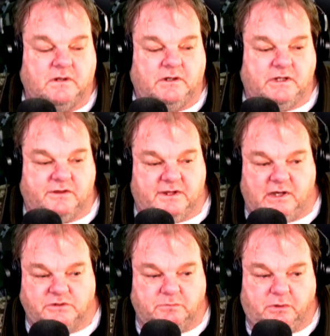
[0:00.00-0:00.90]
You got
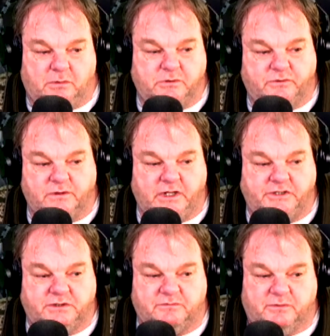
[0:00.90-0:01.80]
1,000 public
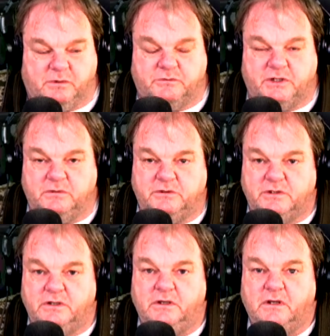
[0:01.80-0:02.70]
relation firms out
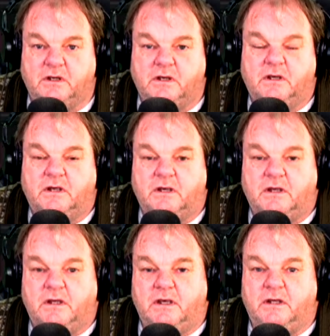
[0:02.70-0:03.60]
there,
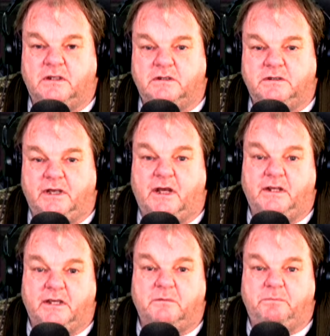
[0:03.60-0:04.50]
and they got
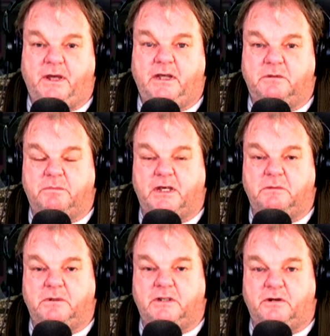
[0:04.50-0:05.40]
to get paid,
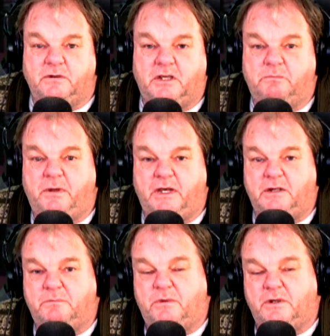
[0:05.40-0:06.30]
baby. They don't get
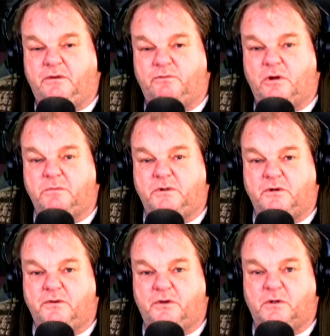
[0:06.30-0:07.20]
paid by rubbing
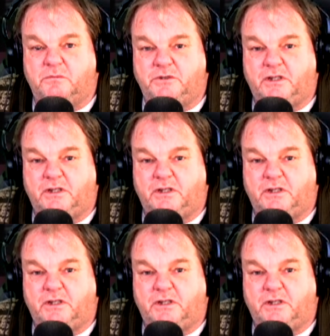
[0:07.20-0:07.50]
their thumbs.